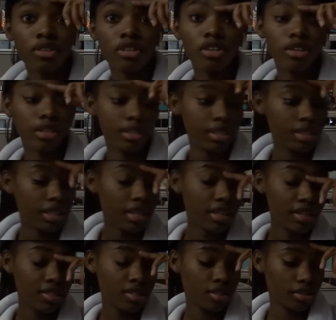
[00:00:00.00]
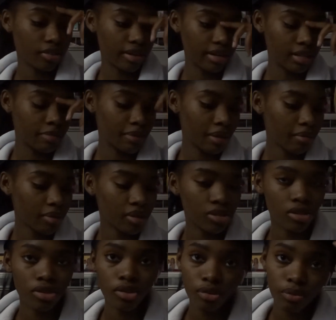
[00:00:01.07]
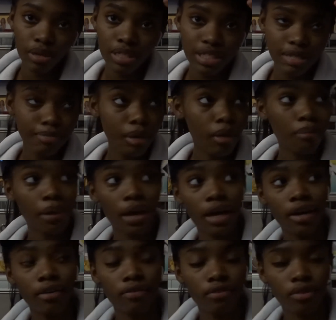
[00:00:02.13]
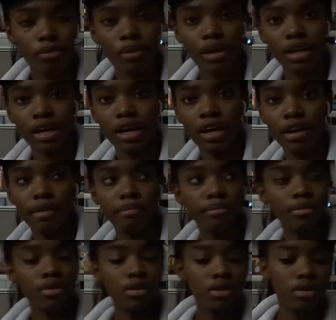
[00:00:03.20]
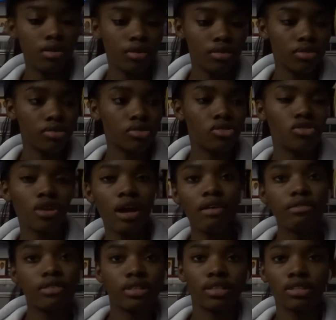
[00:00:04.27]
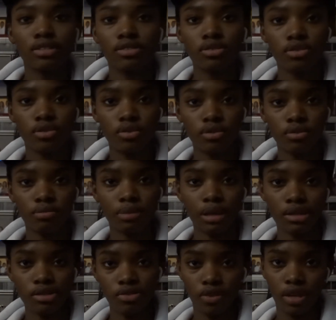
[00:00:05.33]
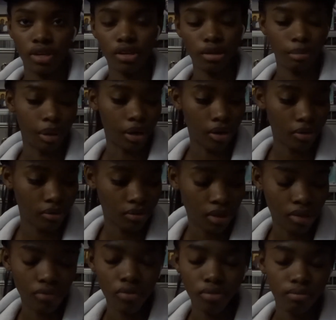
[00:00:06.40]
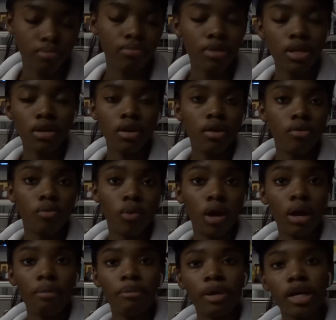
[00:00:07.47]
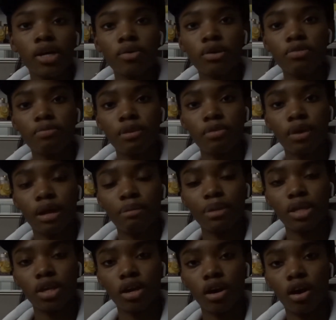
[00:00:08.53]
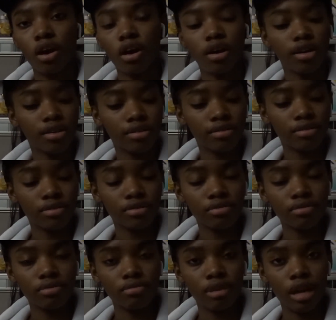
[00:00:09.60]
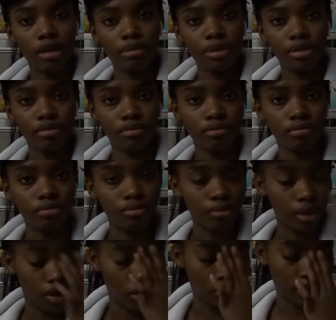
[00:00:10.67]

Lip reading: Alright, this lighting isn't the greatest, but I'm gonna show you what's in my bag for when I'm traveling to Pennsylvania tomorrow. Like, what I'm bringing with me when I'm in the car, when I'm in on the